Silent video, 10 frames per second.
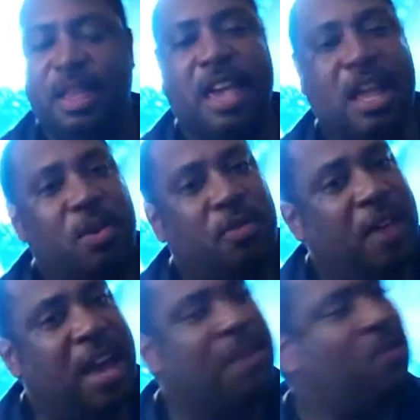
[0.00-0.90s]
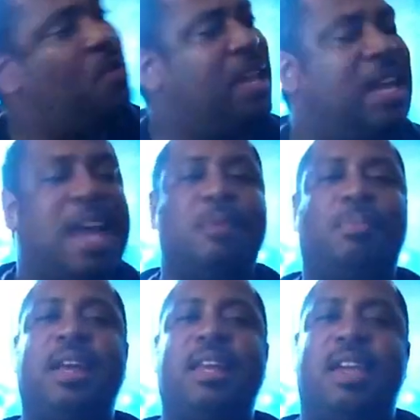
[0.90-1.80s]
Halo 5, you ain't got to
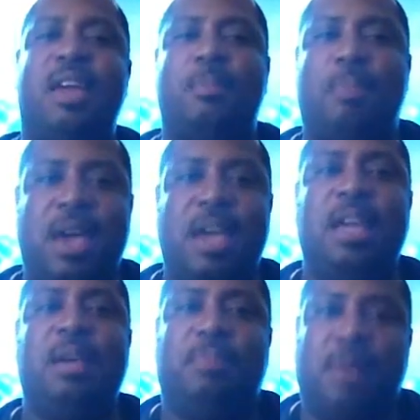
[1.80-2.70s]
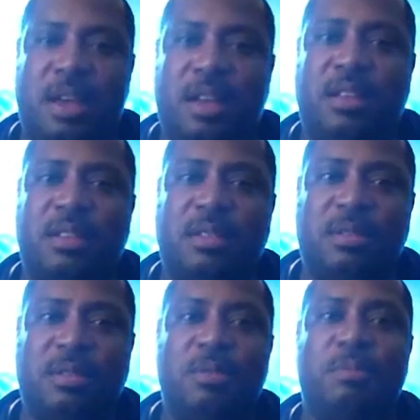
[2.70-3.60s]
play the campaign, player.
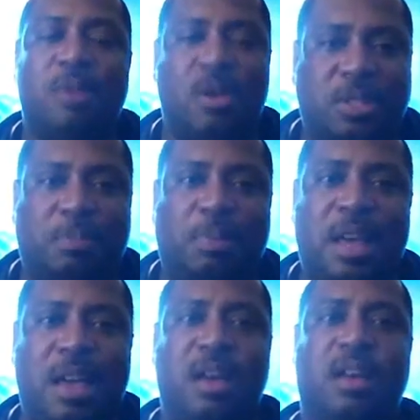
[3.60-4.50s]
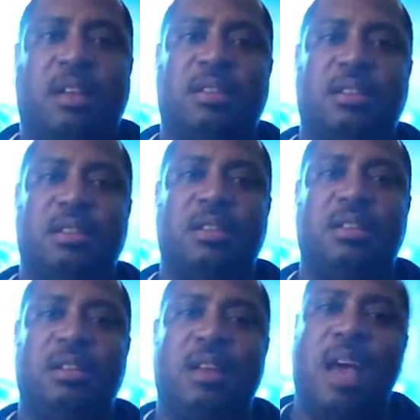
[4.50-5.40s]
Multiplayer.
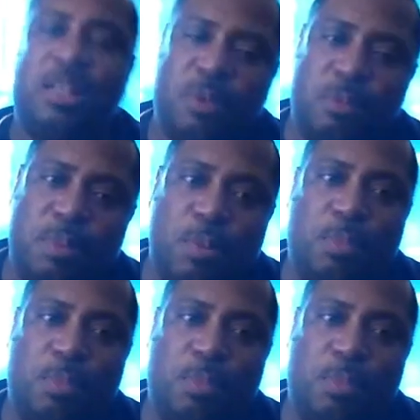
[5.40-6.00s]
That's what people